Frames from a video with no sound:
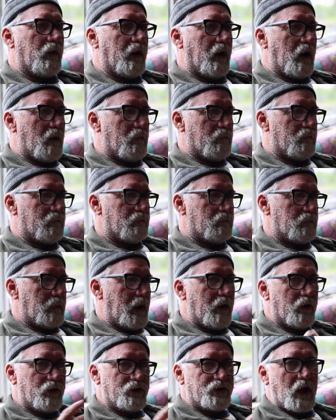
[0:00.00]
then I'm
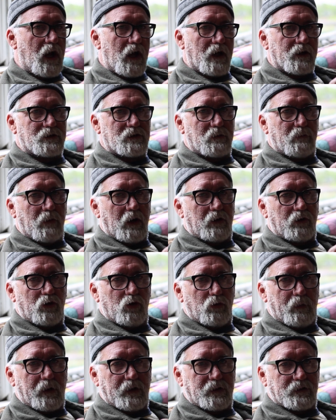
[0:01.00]
energized to make
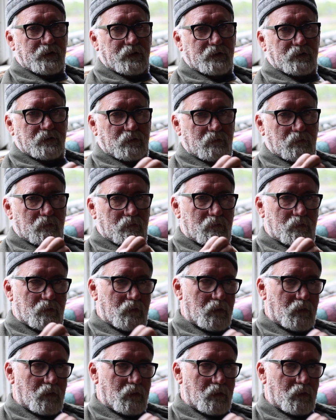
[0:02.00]
new pieces. And,